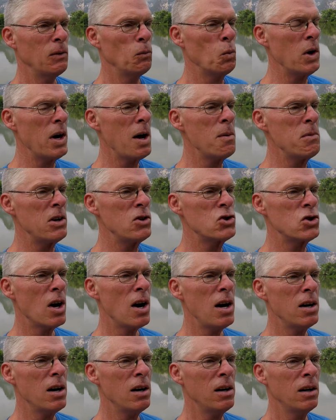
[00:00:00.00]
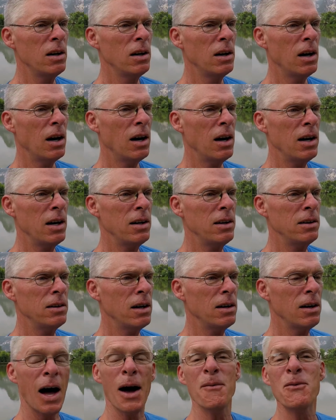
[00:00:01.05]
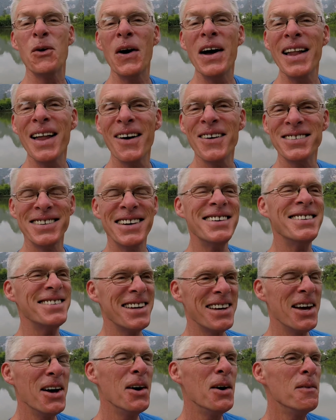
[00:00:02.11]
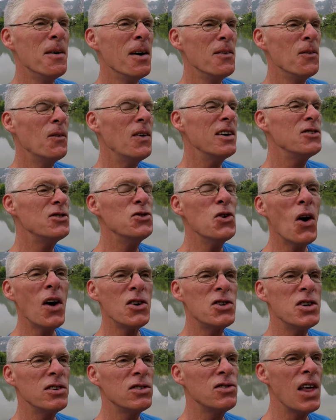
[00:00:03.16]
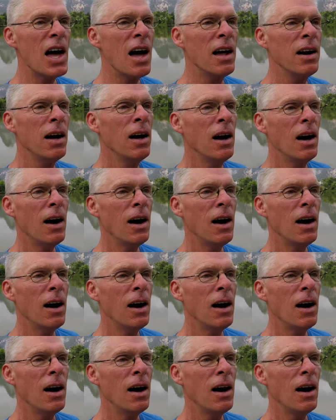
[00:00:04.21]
When I'm in China, I'm Gweilo 60. Well, it's not just that.